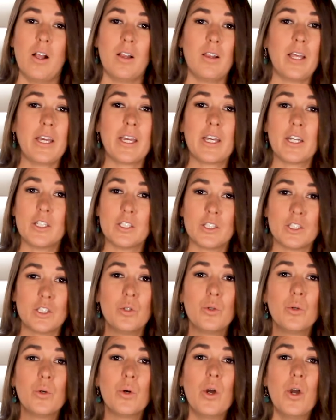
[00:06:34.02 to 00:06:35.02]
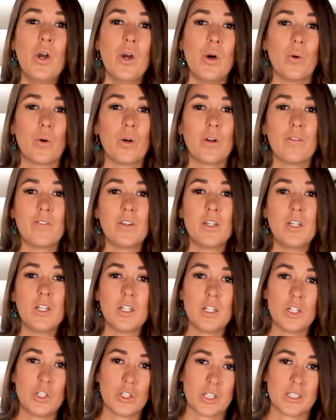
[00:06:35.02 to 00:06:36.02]
like in a suit or if you
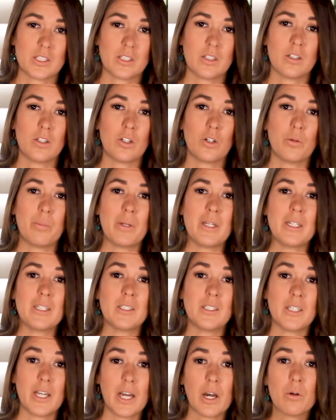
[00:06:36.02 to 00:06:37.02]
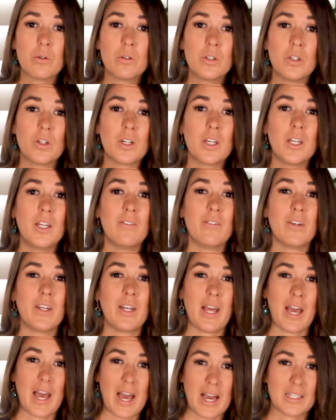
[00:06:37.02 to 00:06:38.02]
need to dress a little bit down. You can
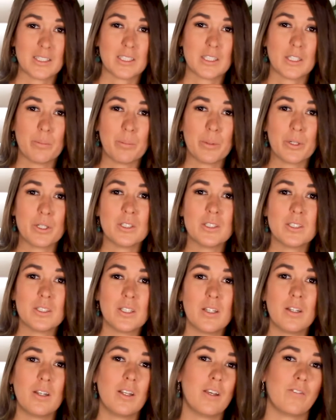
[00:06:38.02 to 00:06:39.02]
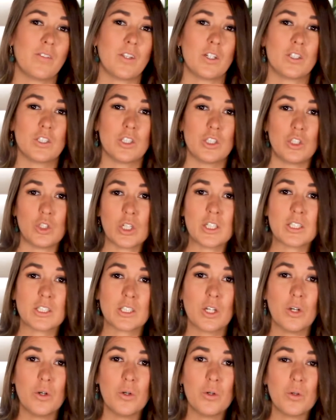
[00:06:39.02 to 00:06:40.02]
even ask the person if there's a
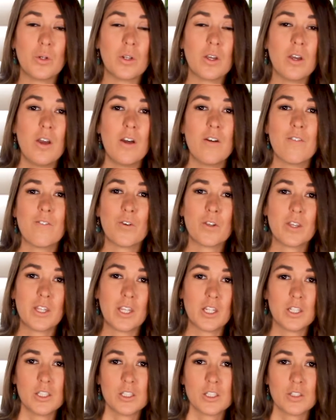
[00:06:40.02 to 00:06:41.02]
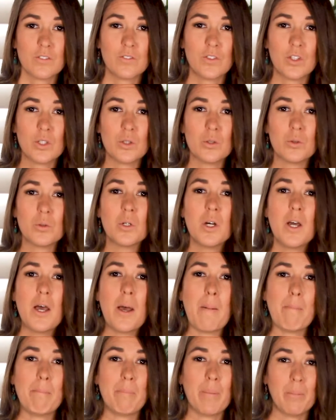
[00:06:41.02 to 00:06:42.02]
dress code for the interview,
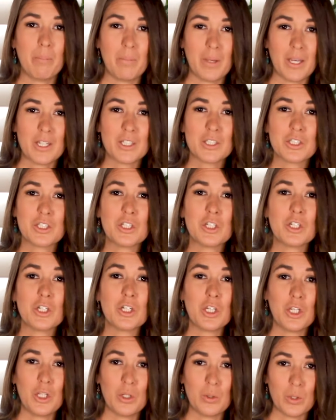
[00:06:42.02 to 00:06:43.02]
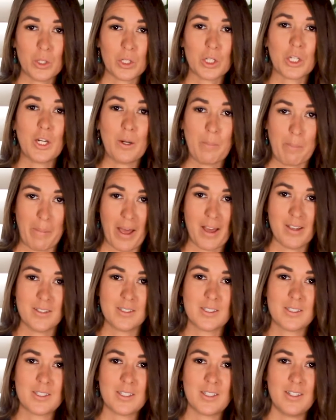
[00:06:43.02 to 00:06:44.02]
but make sure you look your
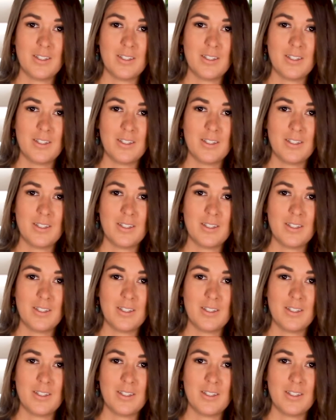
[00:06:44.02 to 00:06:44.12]
best.